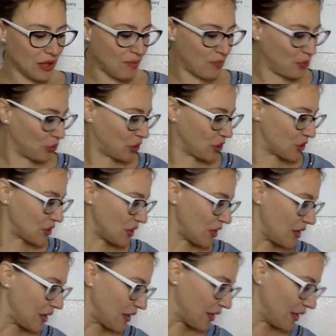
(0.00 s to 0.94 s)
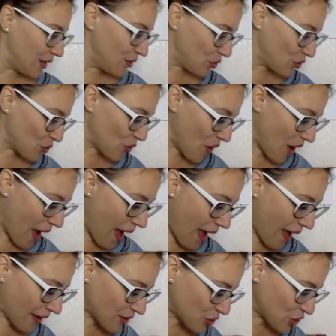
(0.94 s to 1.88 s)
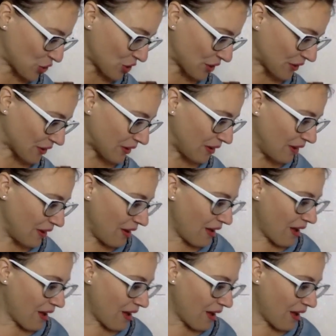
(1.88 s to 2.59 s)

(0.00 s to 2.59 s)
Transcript: They put us into action.